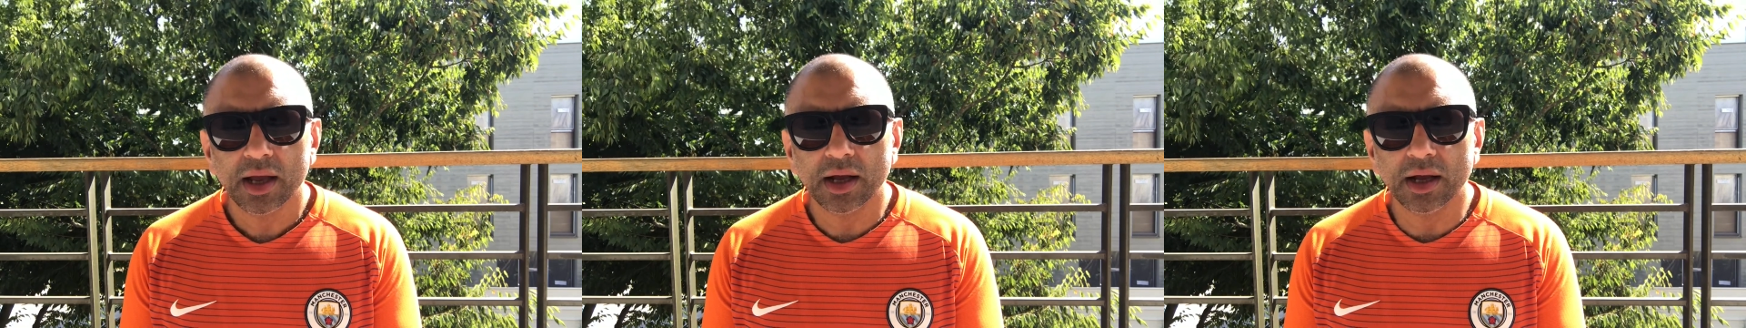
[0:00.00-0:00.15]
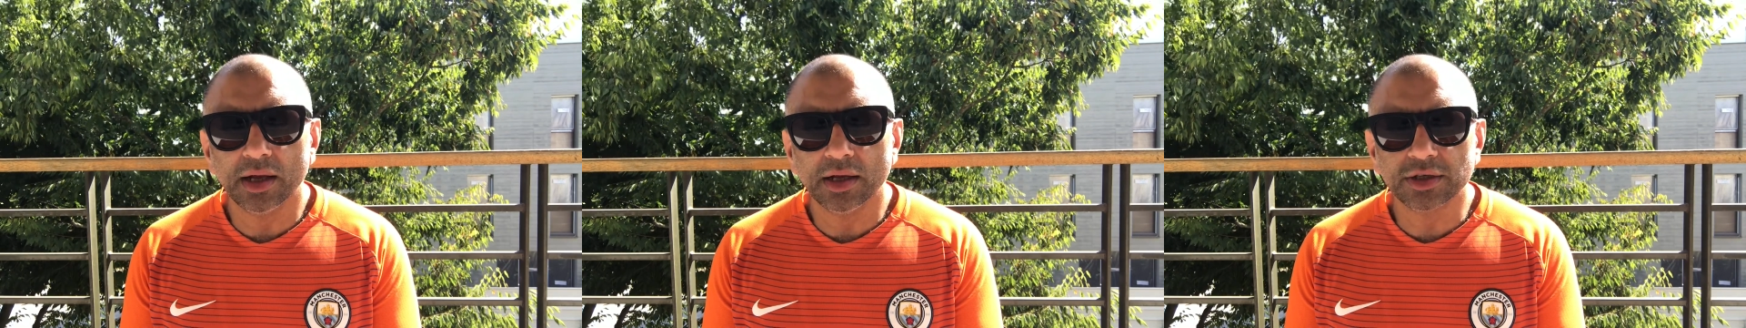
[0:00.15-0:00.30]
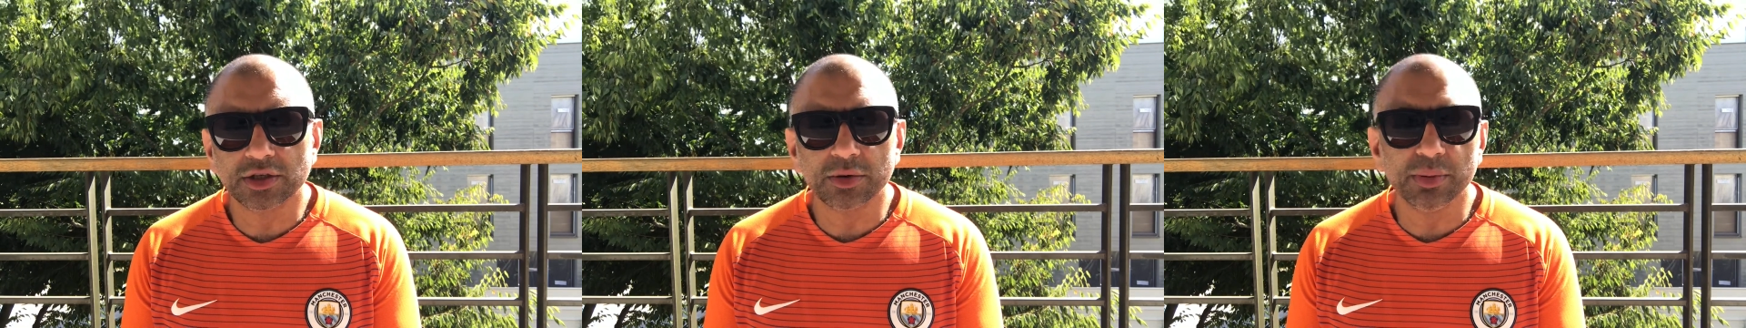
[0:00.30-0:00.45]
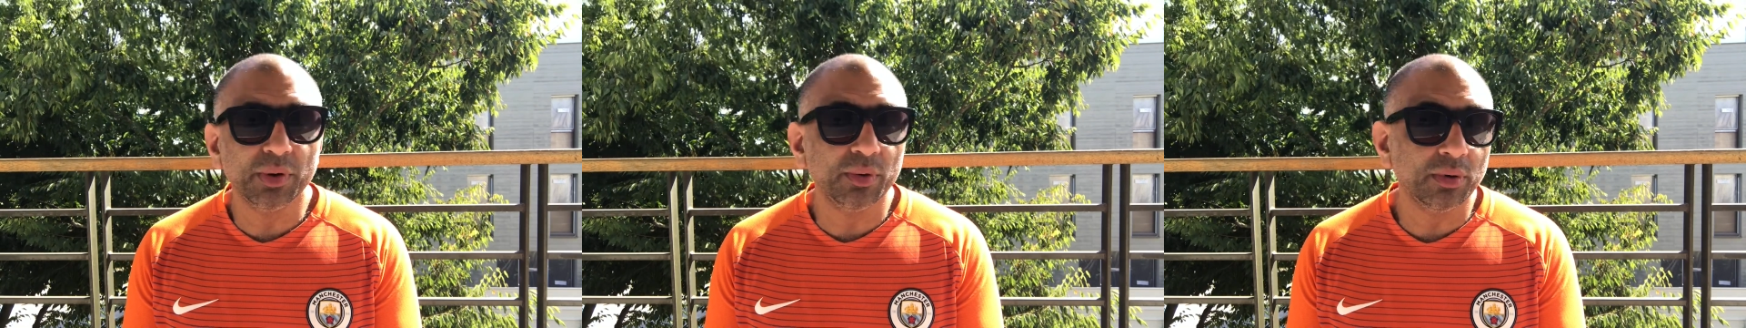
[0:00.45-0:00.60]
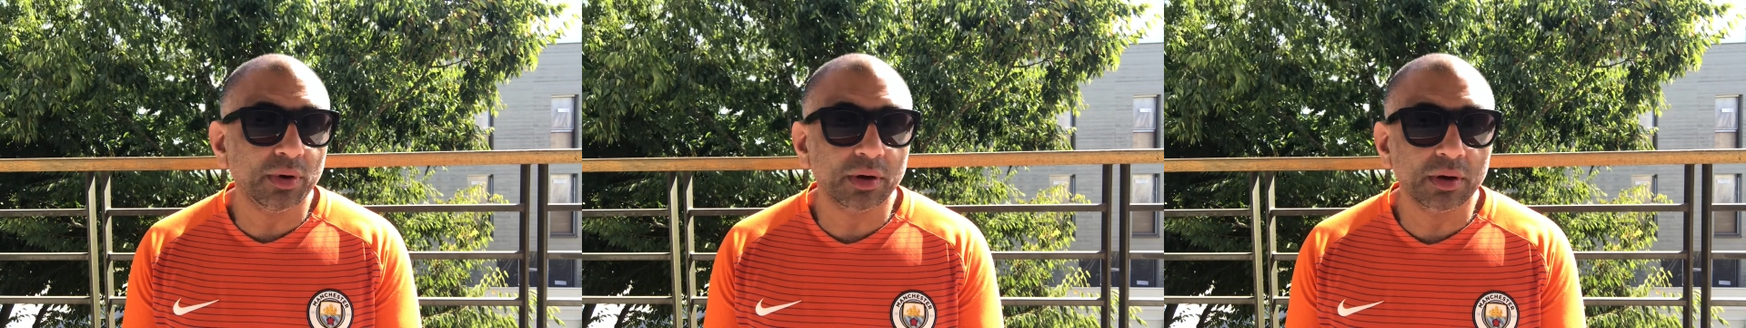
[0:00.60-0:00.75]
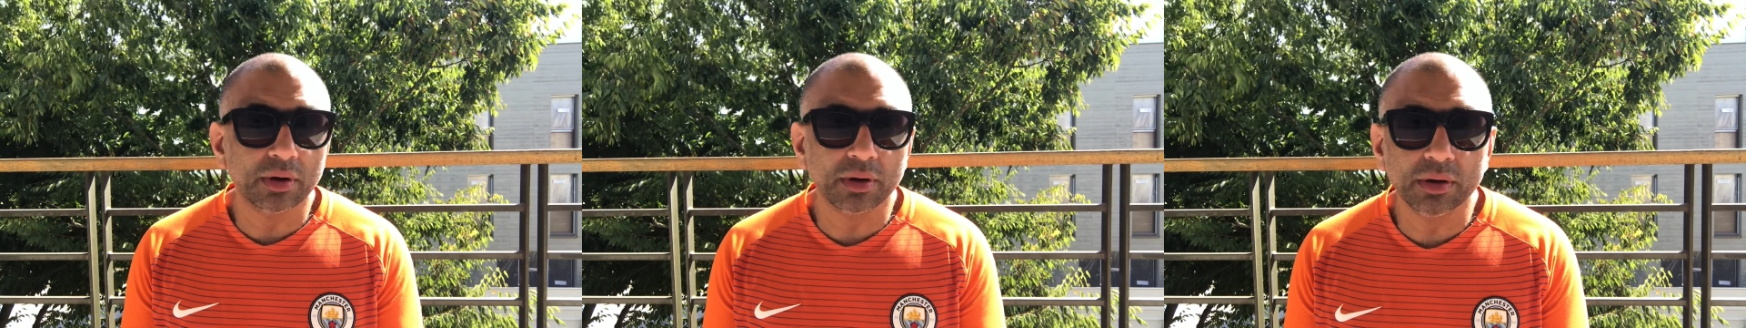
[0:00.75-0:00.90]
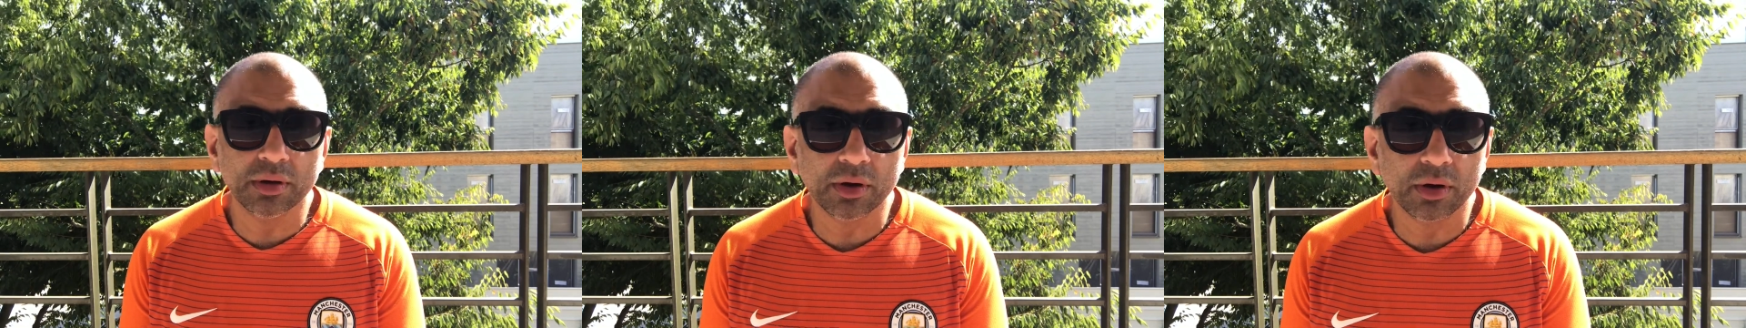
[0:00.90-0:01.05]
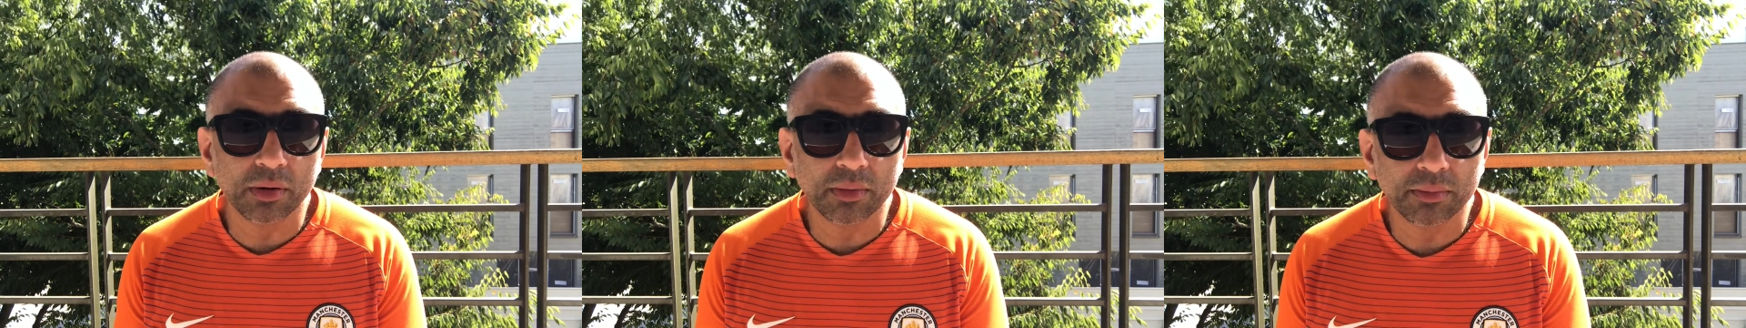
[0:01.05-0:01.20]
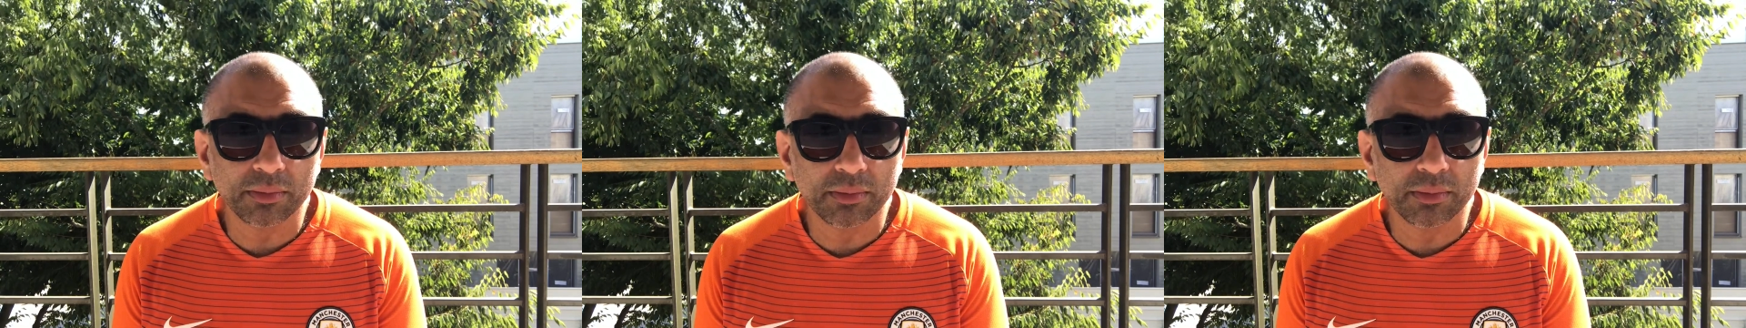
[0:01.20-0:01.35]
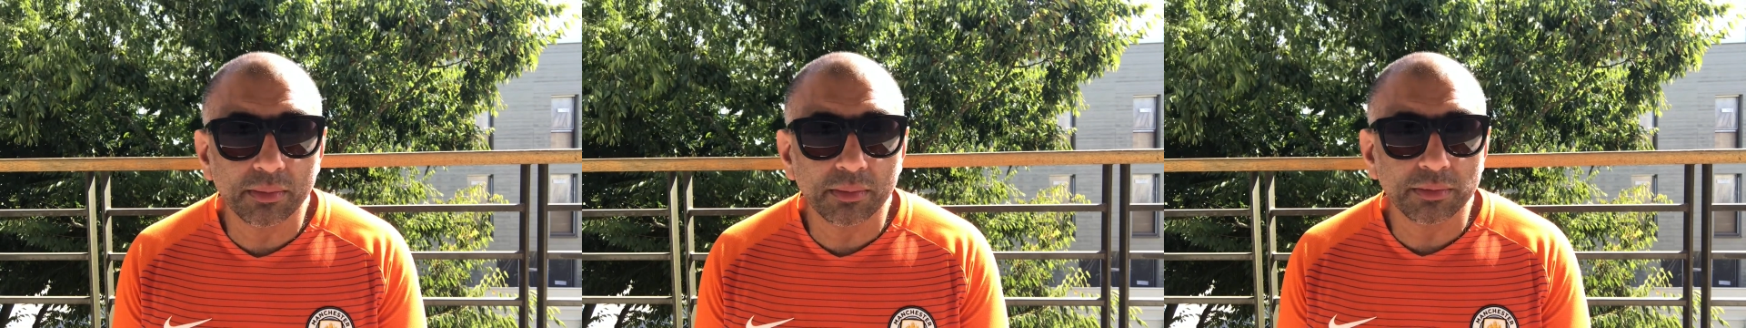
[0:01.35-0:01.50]

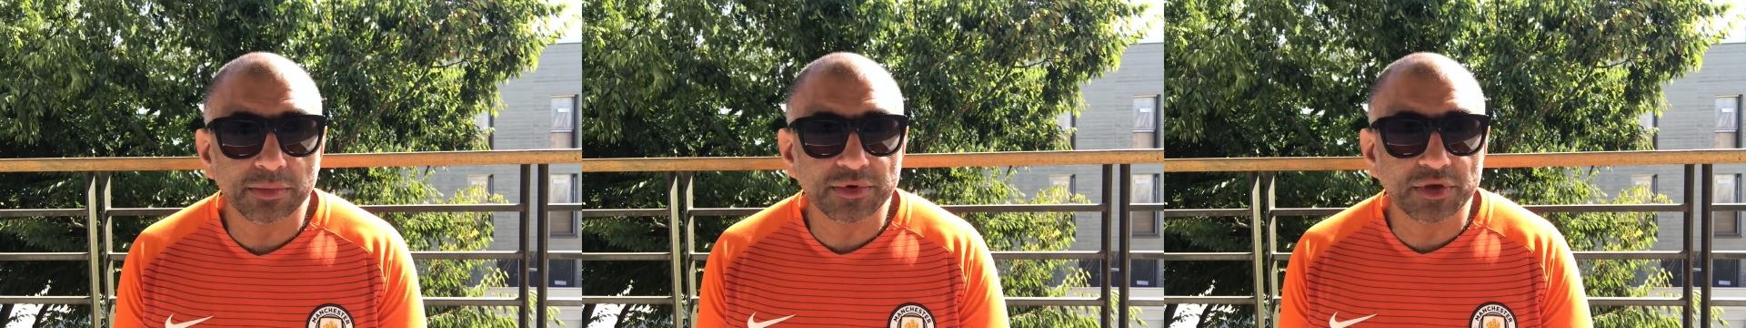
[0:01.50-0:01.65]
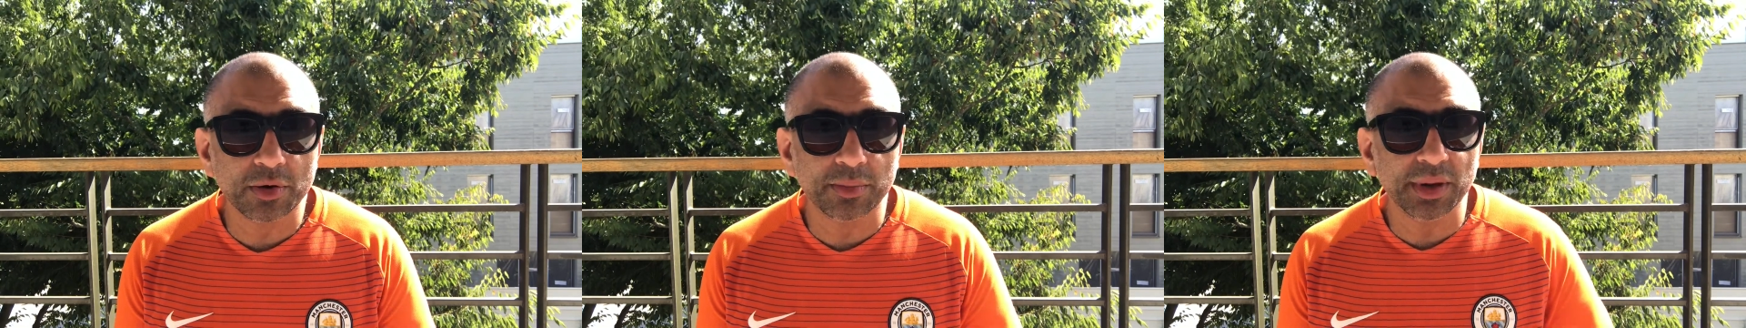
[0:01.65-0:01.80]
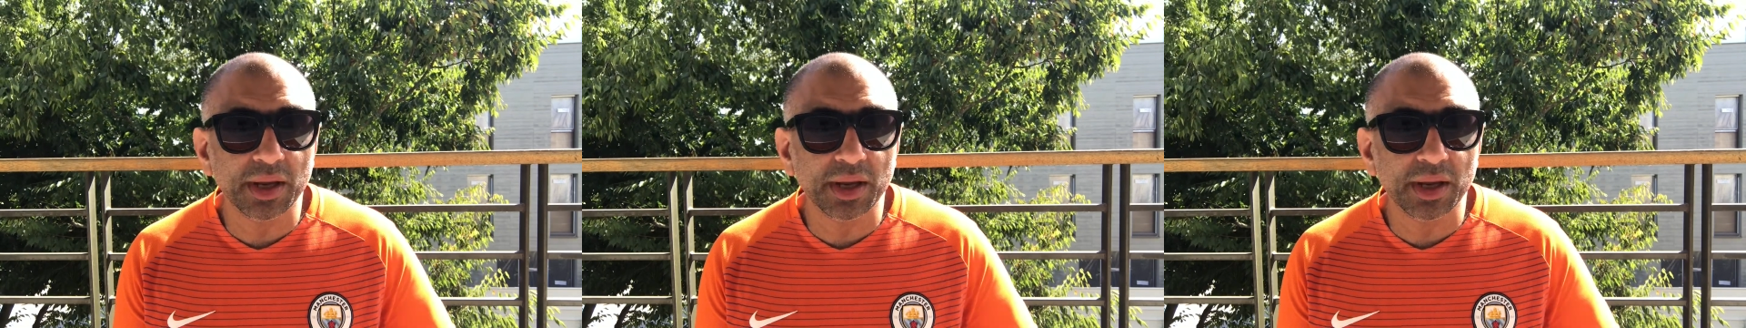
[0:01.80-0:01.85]
to